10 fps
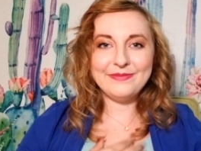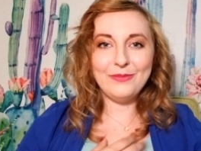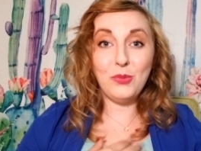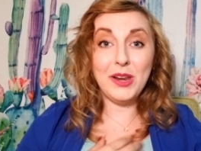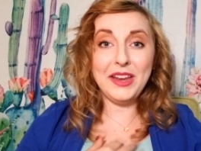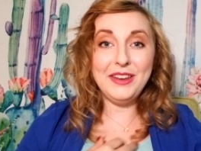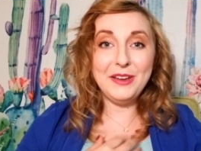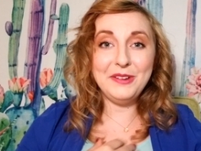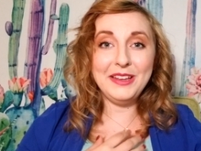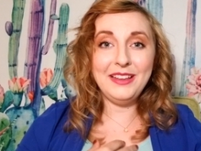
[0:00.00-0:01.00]
When I
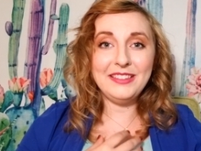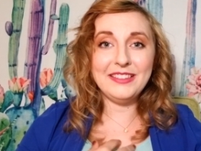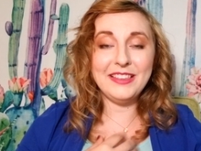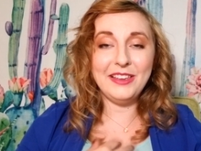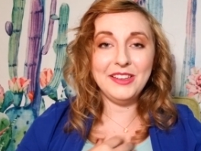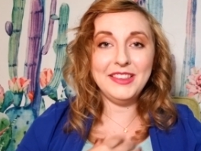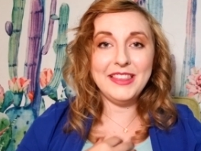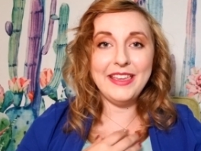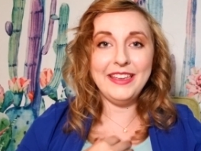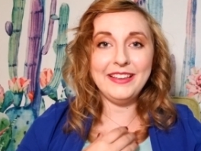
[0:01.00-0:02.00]
notice the good
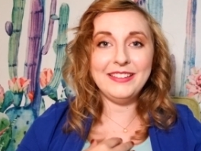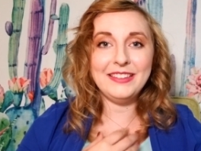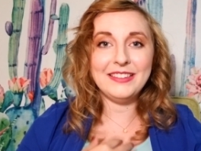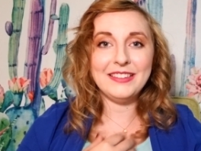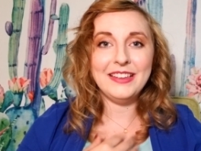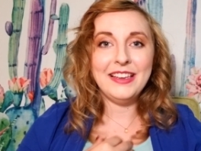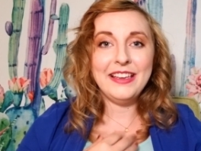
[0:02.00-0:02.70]
things,